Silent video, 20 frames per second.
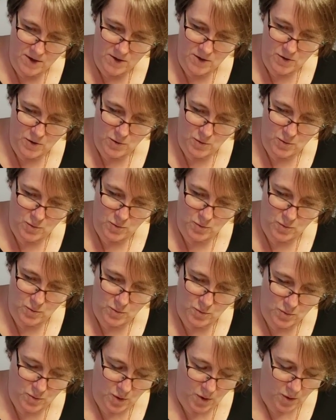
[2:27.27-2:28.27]

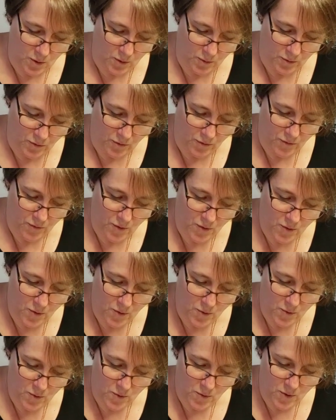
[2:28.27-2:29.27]
you go
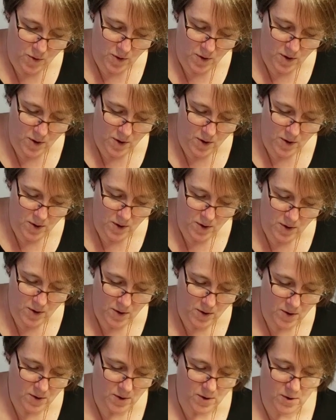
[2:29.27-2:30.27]
through
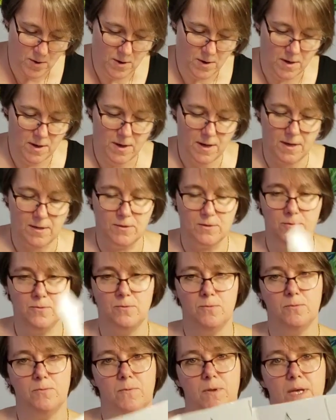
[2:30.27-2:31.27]
and
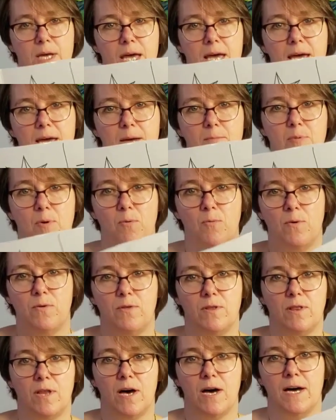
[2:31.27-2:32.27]
do the A, but
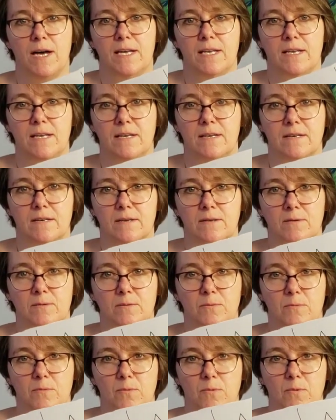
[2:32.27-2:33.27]
with the line
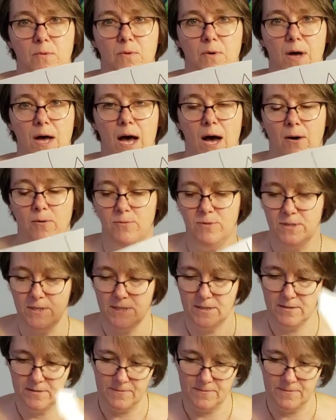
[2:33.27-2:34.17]
out.